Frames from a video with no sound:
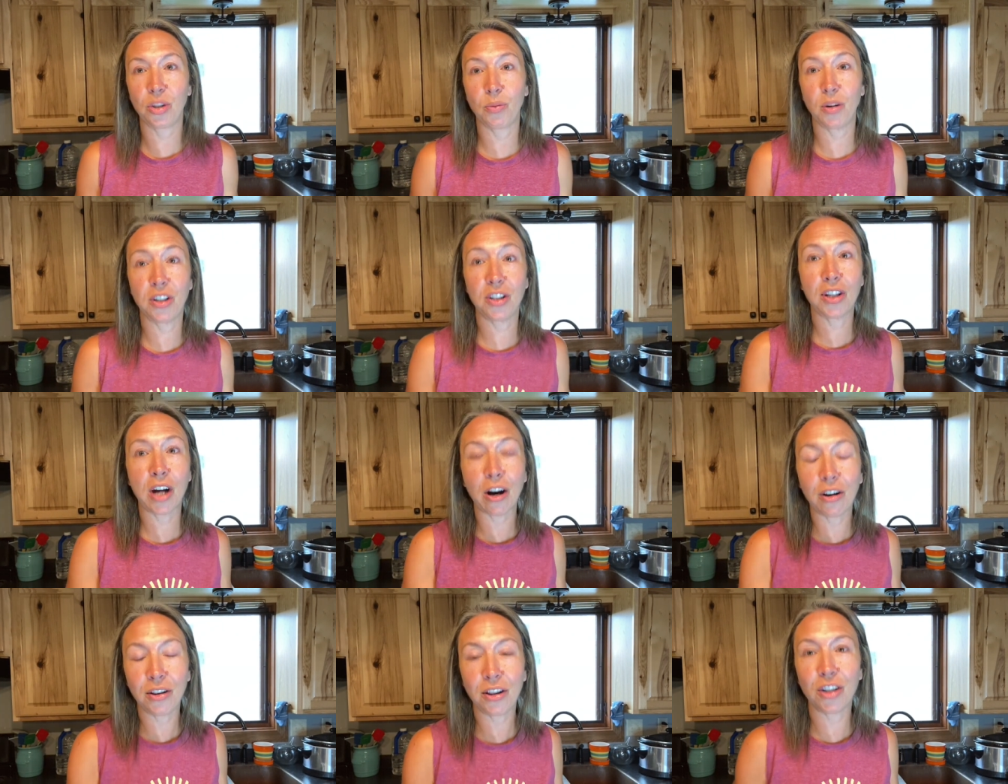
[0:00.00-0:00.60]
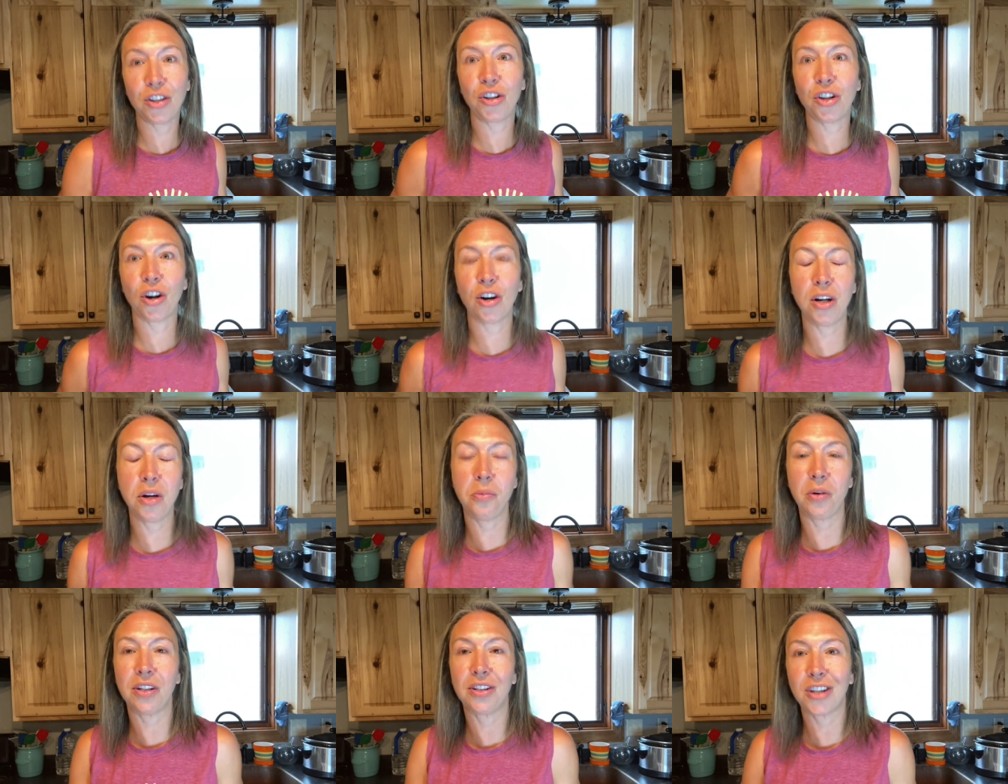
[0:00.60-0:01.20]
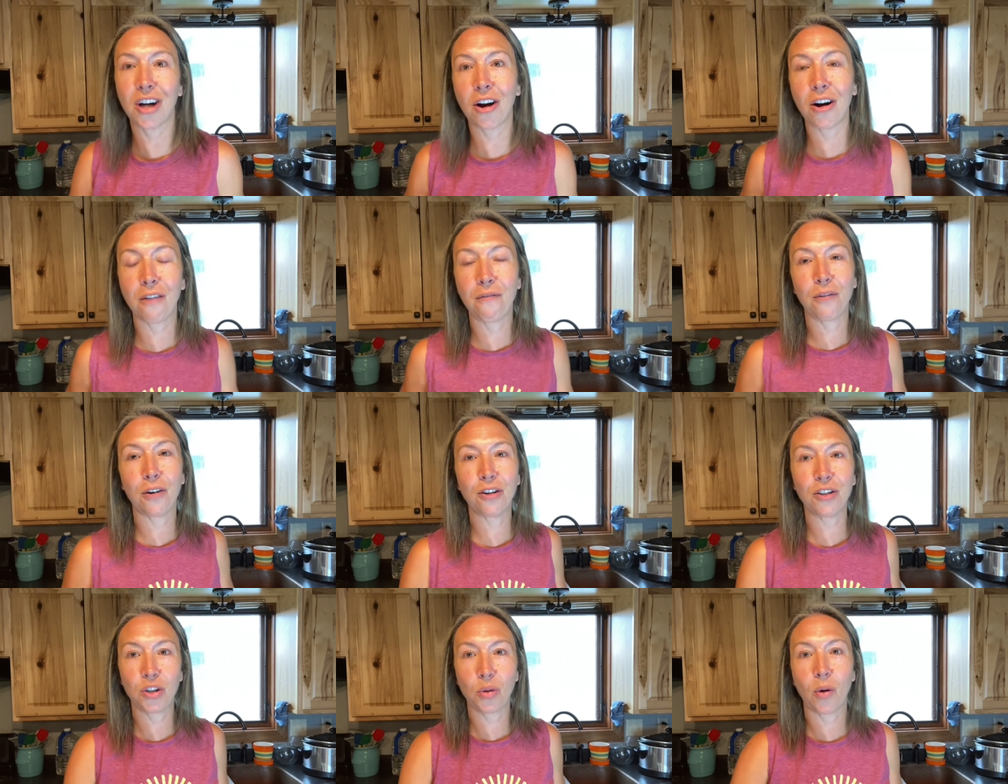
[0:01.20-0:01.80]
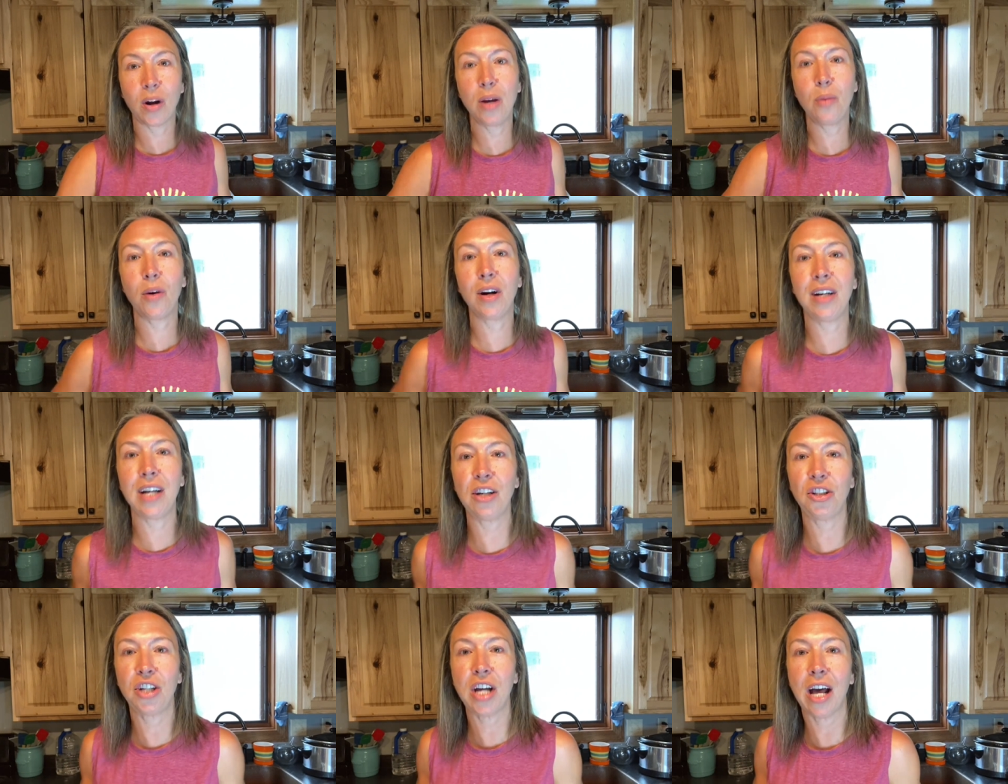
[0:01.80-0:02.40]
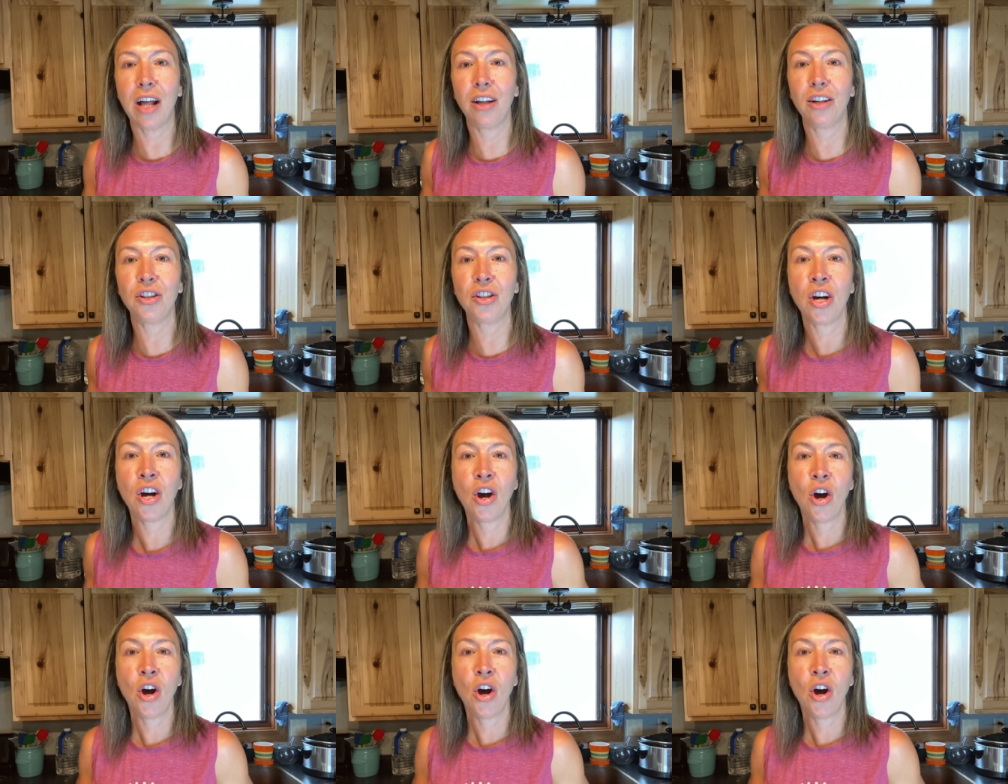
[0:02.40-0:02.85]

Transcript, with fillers: We start the journey, we start our first 21 day challenge,